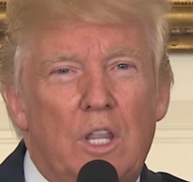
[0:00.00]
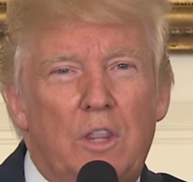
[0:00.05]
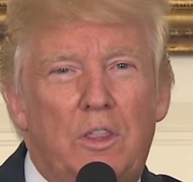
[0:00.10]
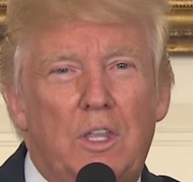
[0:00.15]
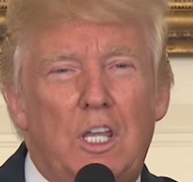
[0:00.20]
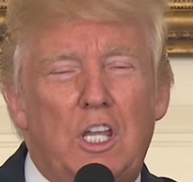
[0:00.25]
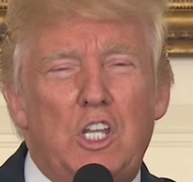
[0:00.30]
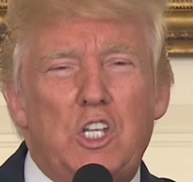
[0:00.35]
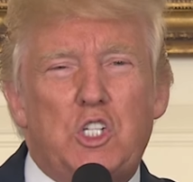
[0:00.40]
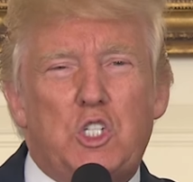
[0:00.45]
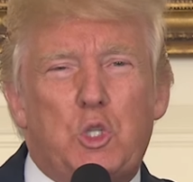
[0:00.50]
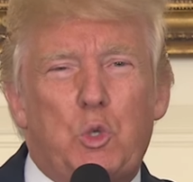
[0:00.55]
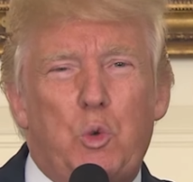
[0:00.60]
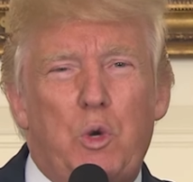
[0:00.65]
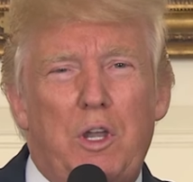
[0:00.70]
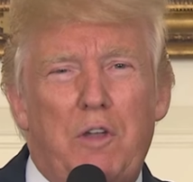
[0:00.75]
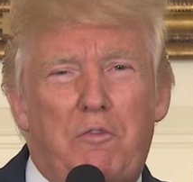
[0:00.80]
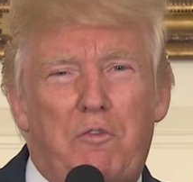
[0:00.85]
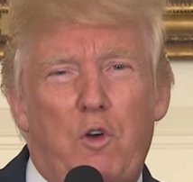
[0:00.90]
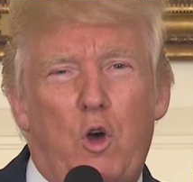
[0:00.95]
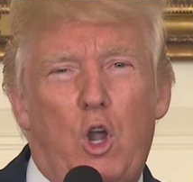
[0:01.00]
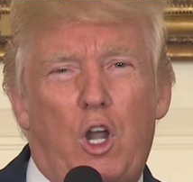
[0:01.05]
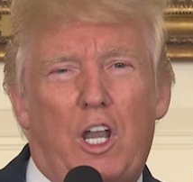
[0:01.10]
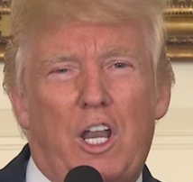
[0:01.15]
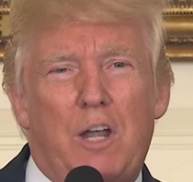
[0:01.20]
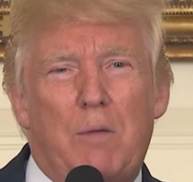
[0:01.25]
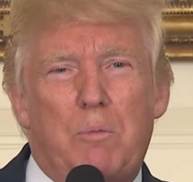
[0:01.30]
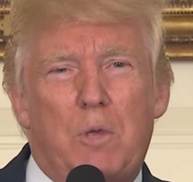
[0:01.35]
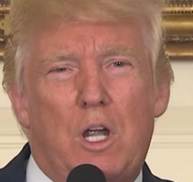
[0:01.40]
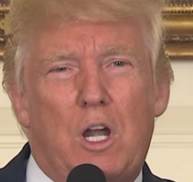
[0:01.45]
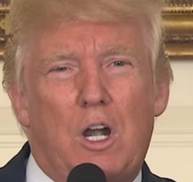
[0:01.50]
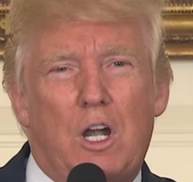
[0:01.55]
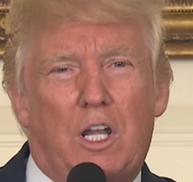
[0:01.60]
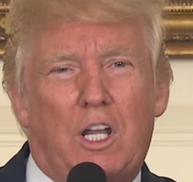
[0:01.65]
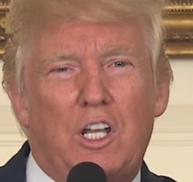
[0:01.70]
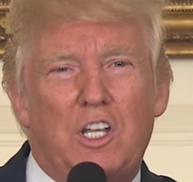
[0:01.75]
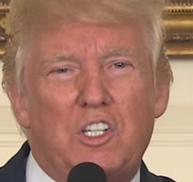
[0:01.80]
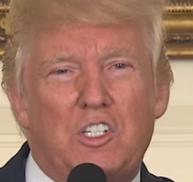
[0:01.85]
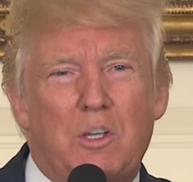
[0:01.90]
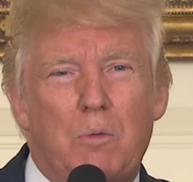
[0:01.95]
These three fallen
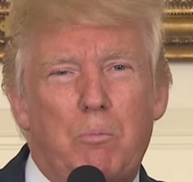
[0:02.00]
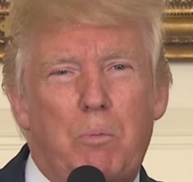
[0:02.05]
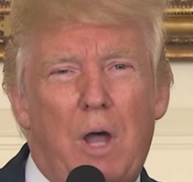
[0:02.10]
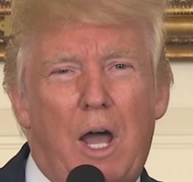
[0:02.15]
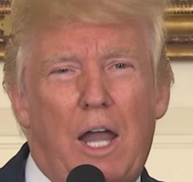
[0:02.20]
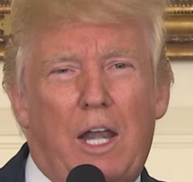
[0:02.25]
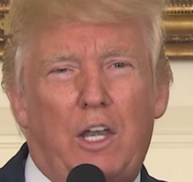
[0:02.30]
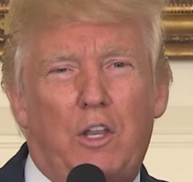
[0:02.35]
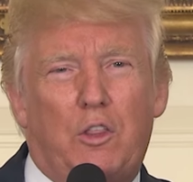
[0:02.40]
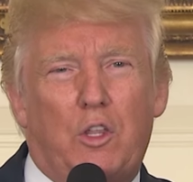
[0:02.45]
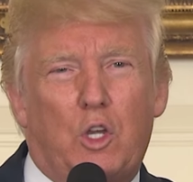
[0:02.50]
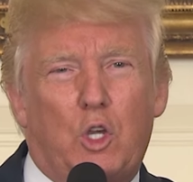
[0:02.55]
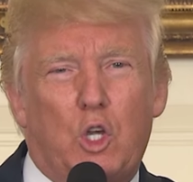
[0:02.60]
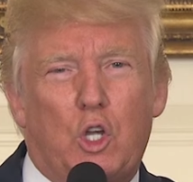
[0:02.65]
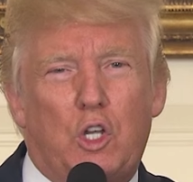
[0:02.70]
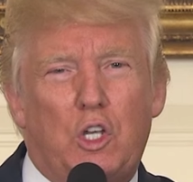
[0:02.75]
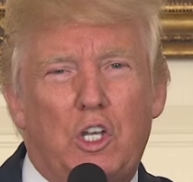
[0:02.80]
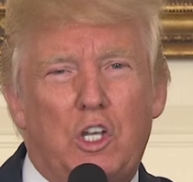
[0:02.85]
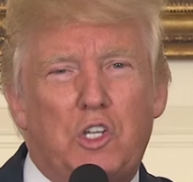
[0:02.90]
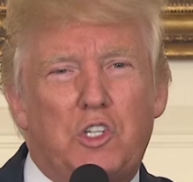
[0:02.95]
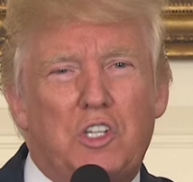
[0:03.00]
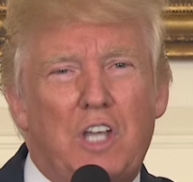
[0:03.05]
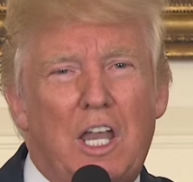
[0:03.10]
Americans embody the goodness